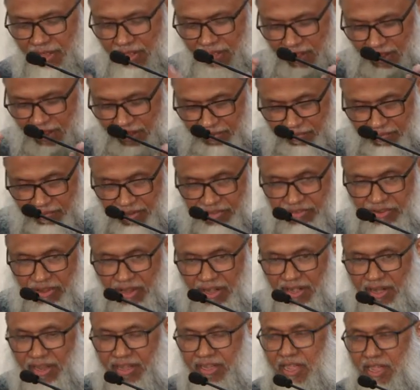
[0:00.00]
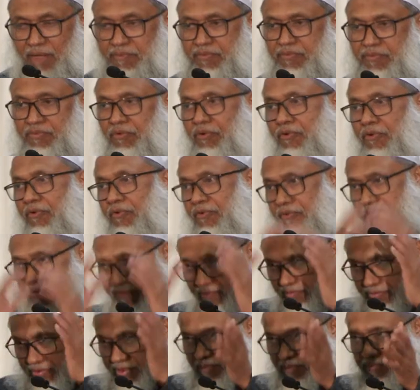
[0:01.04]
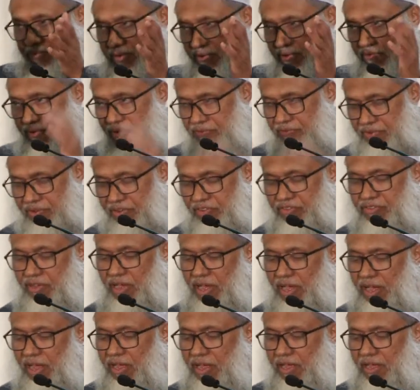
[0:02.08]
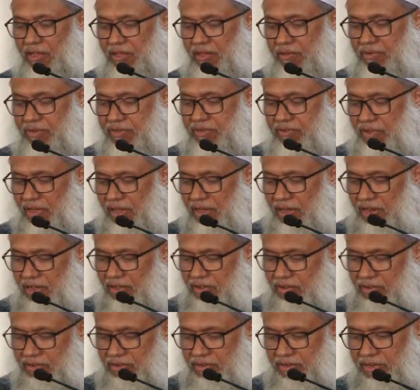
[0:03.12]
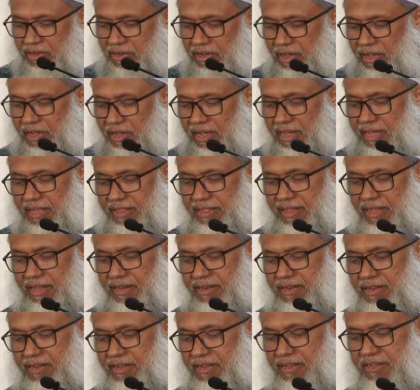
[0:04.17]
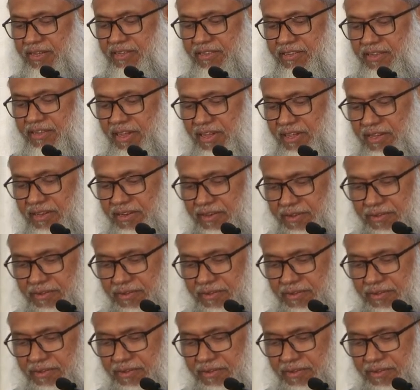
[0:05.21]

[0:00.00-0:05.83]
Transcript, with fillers: uh, mashallah, kept for something for future, mashallah, good. Then he said,